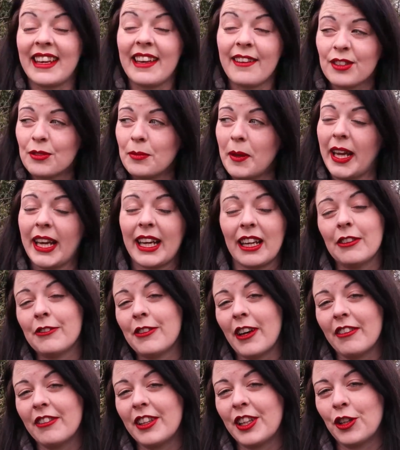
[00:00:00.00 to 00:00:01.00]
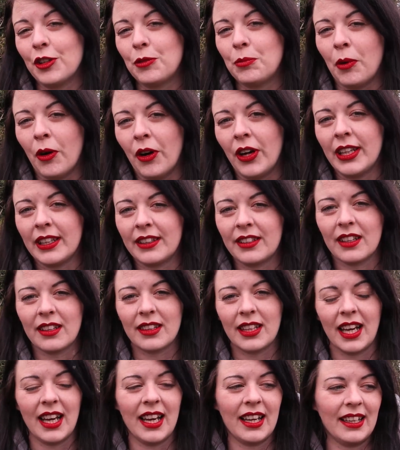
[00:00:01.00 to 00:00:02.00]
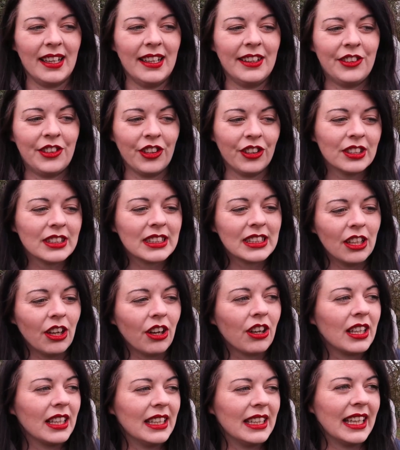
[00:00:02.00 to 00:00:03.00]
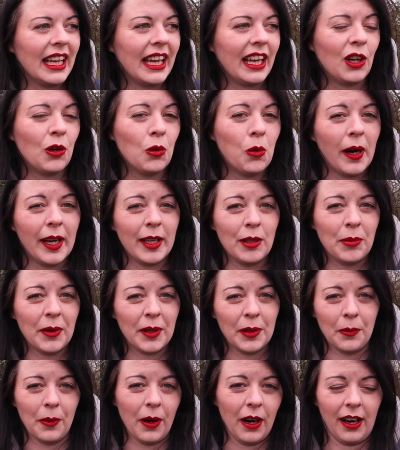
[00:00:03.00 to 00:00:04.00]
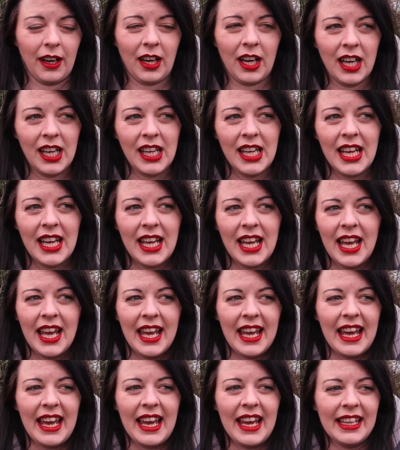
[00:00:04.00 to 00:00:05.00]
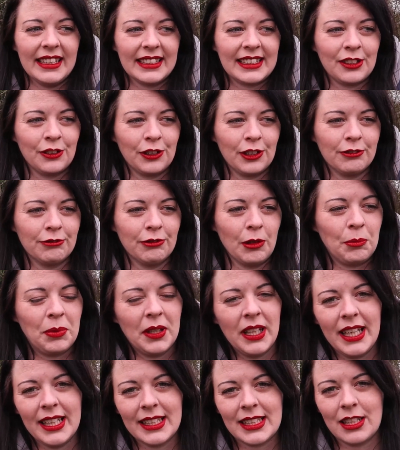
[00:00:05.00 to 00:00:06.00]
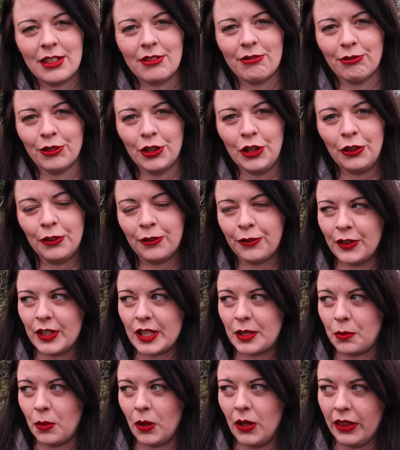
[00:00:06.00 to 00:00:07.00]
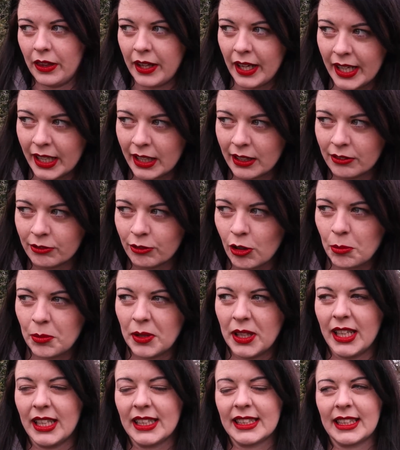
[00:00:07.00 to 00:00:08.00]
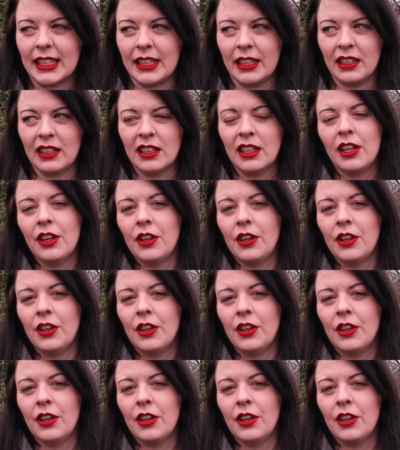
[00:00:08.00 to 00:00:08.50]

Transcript: Dave's making a very good point that it does look like quite a bit of work. Uh, sort of replacing a roof is one thing, replacing